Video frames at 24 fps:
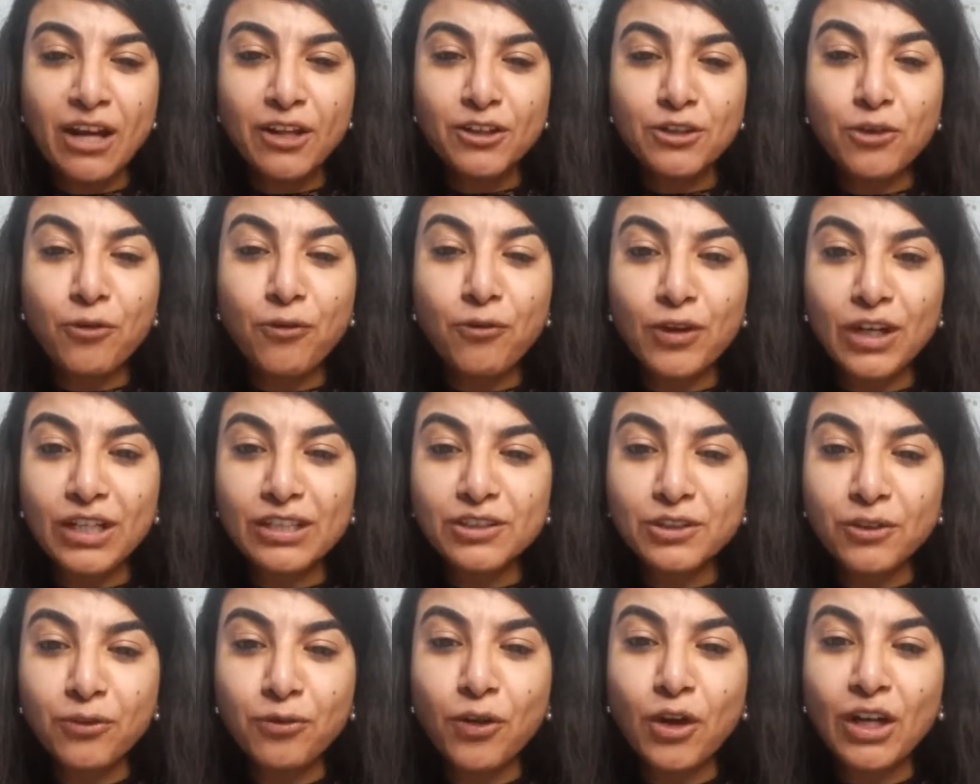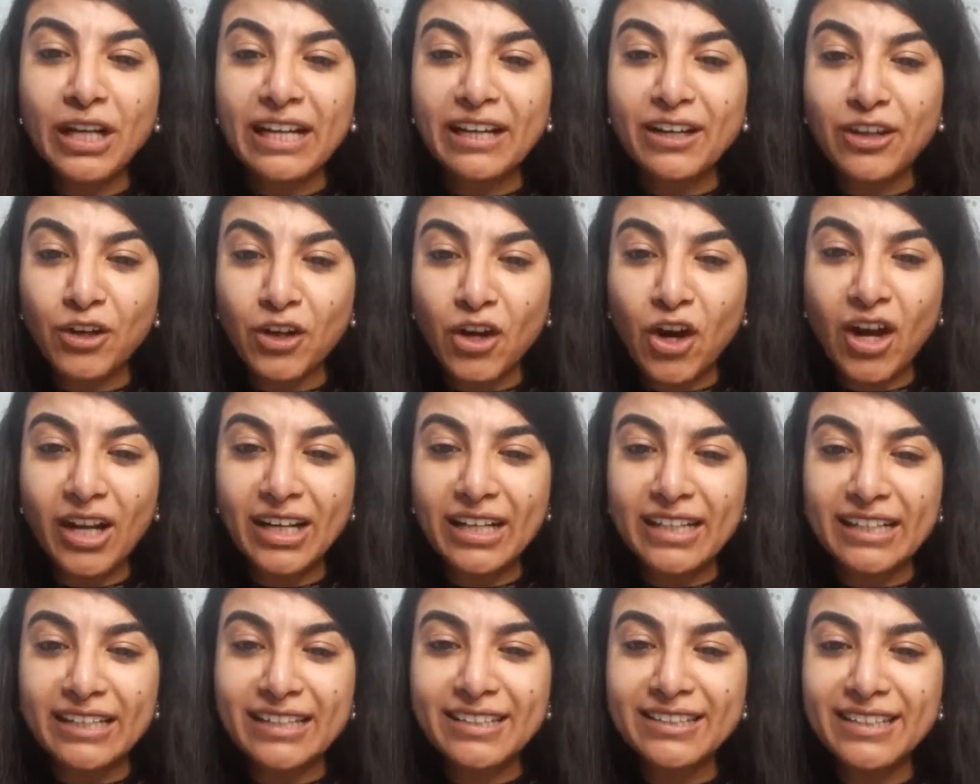to first of all
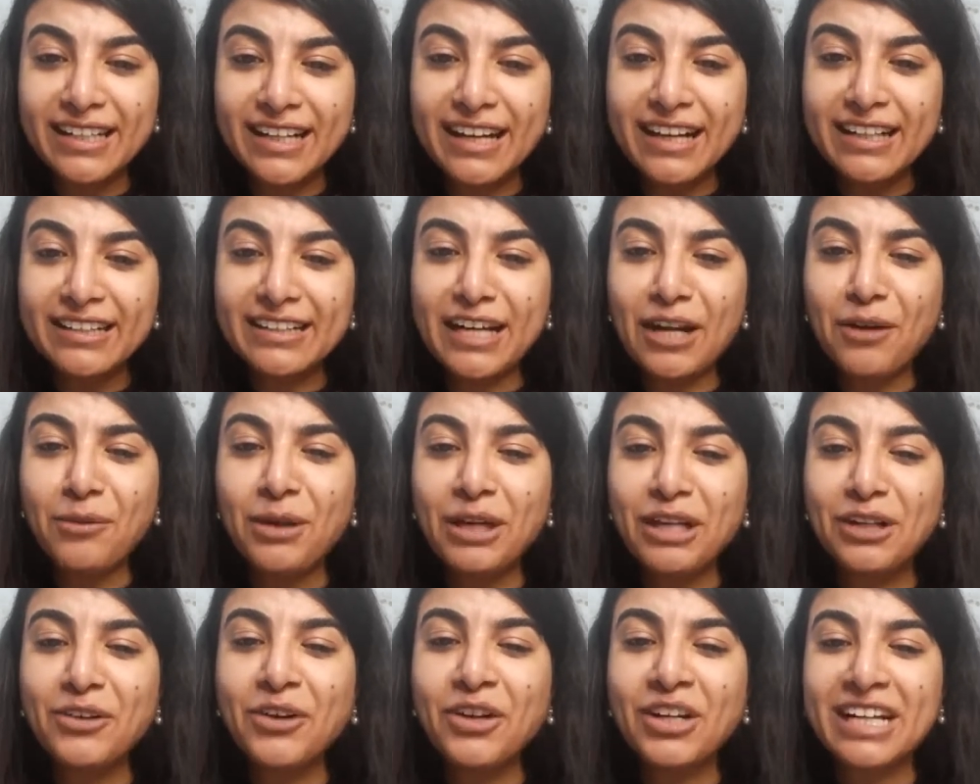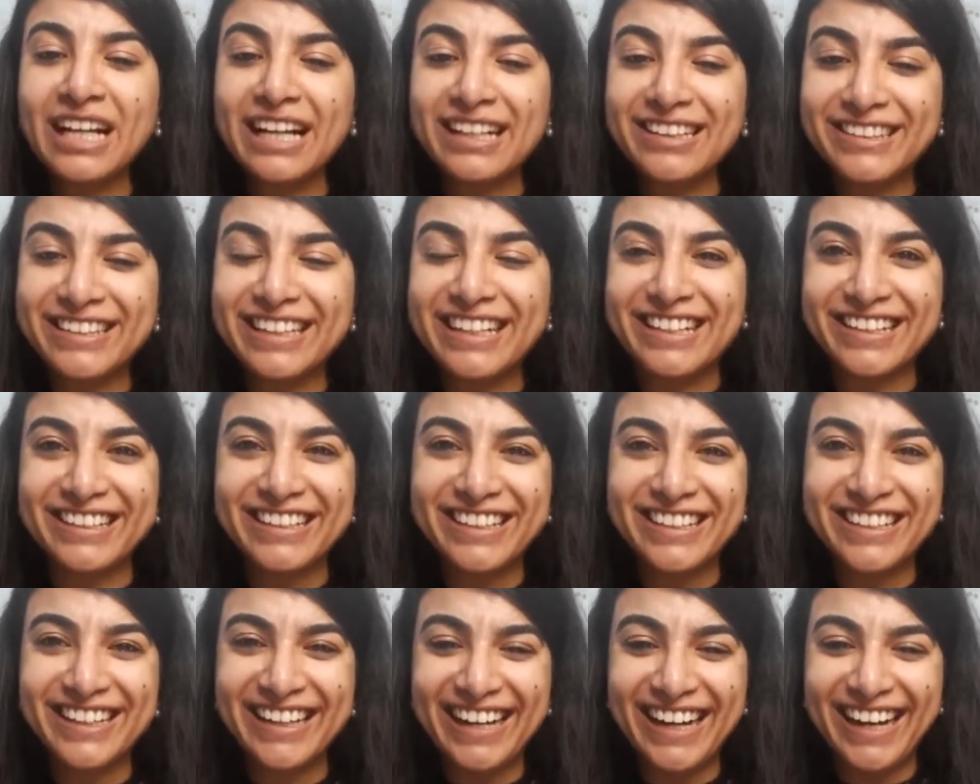acknowledge that we know nothing
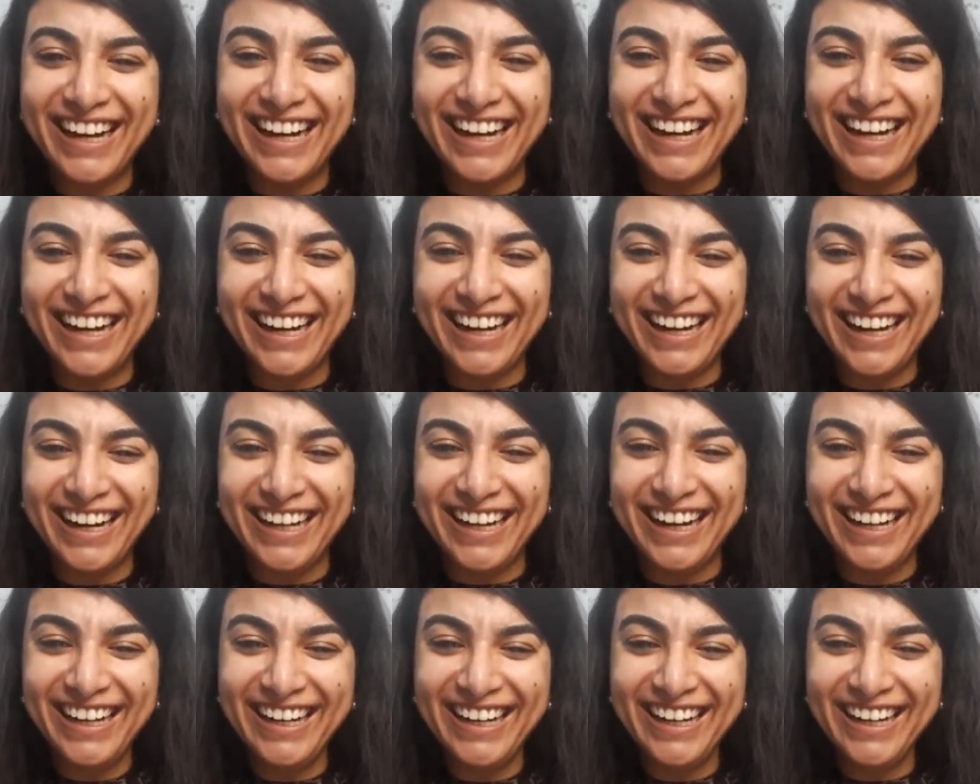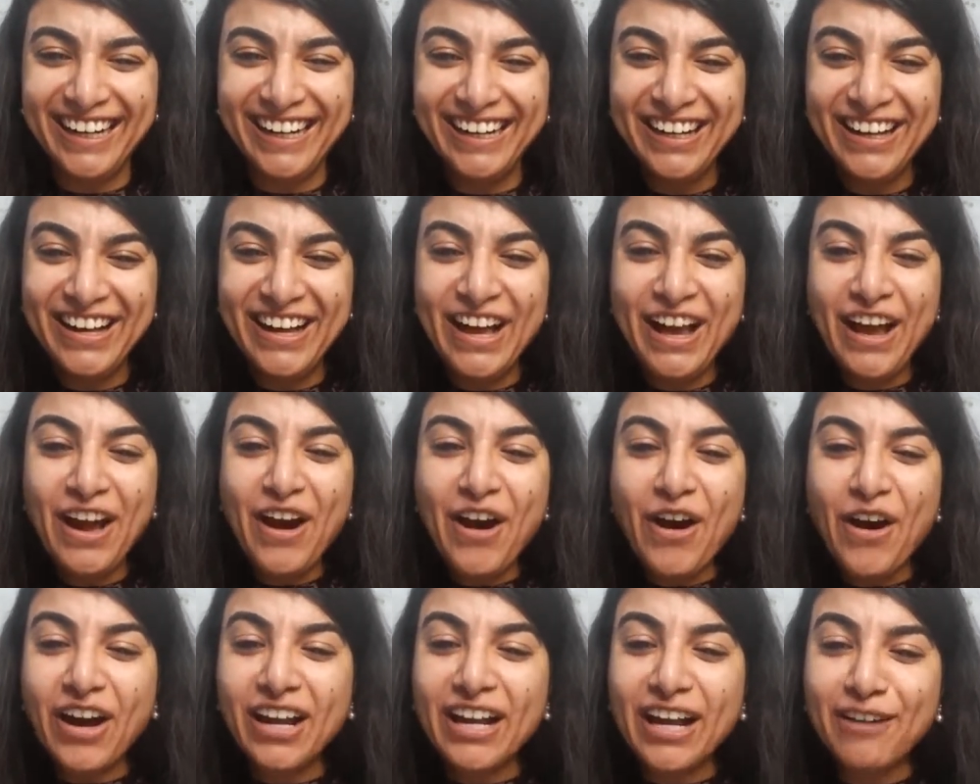
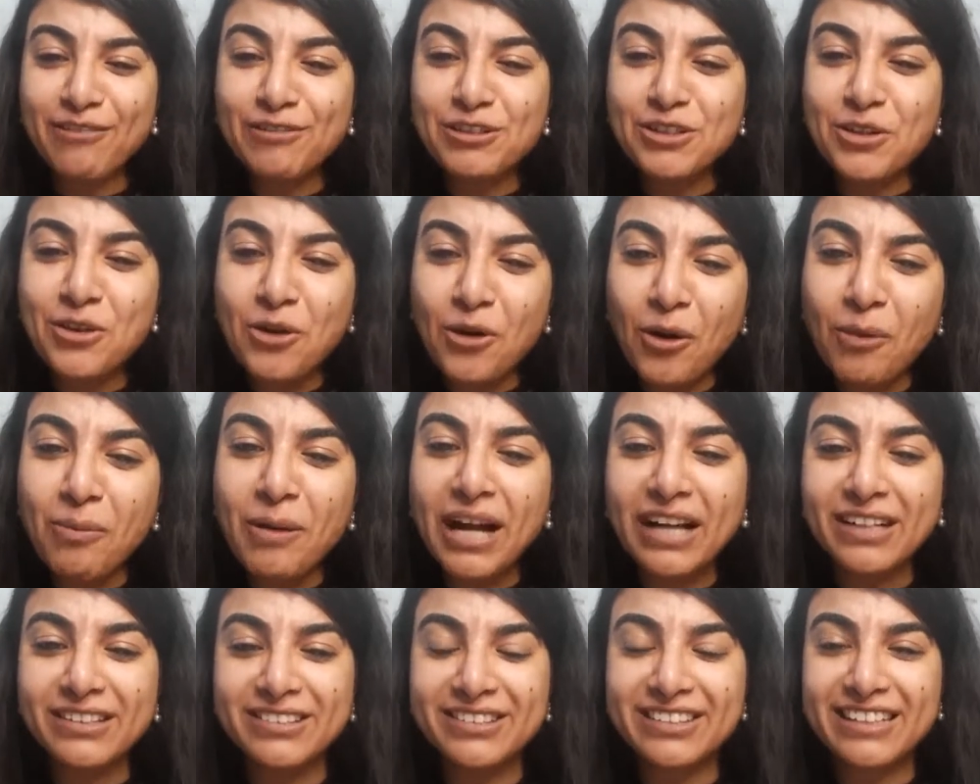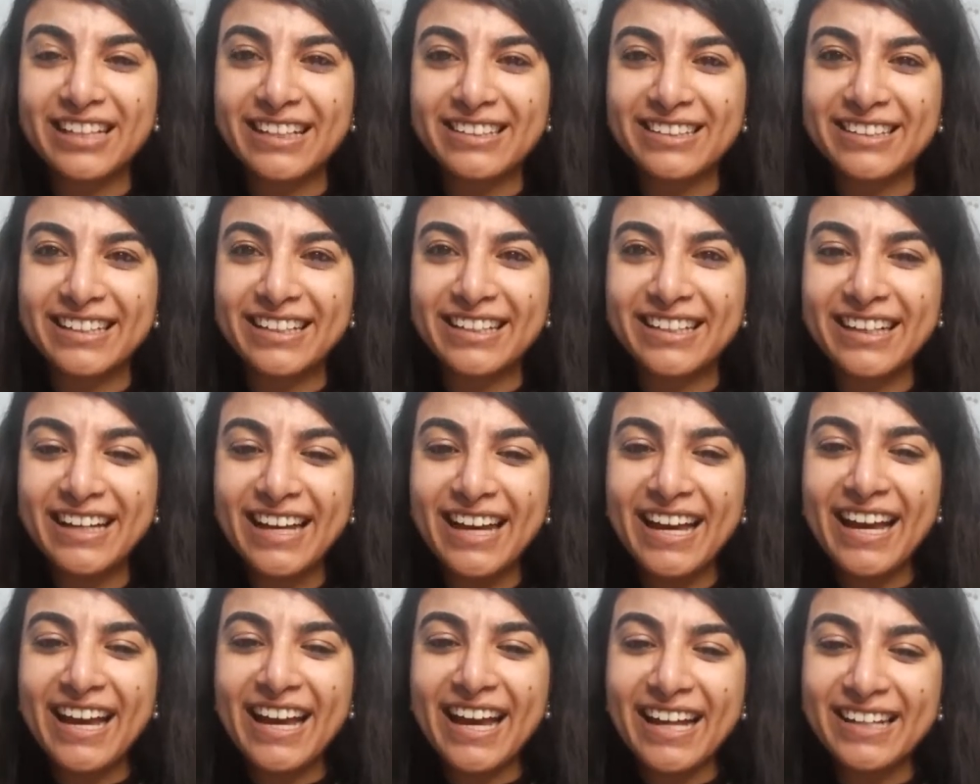or have to go back to nothing
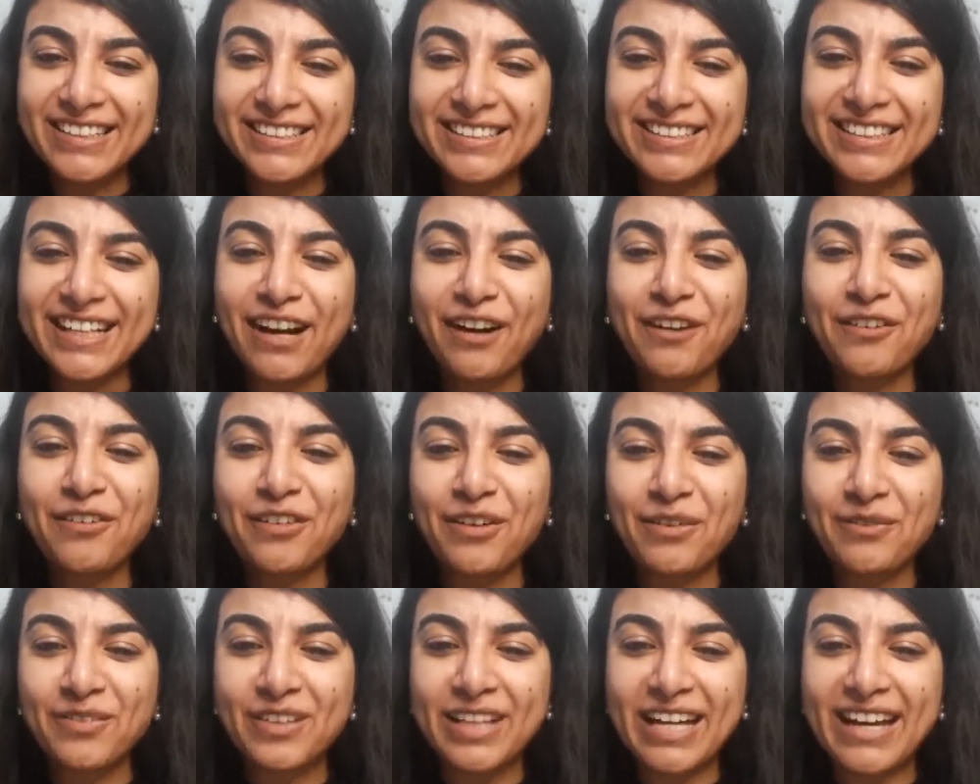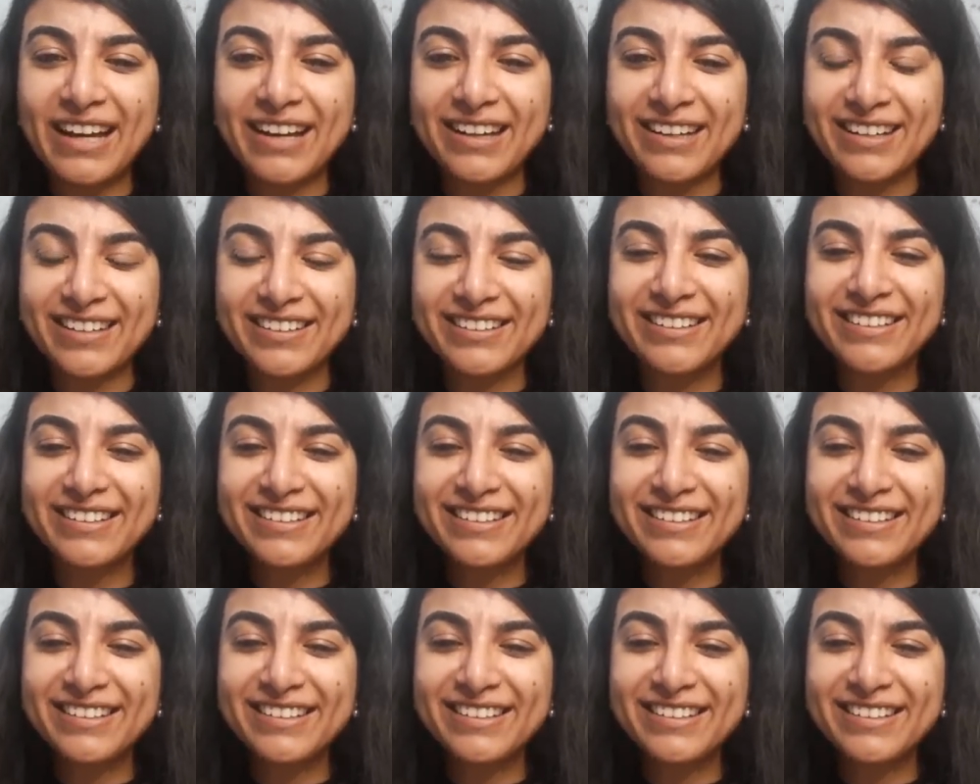and start from there.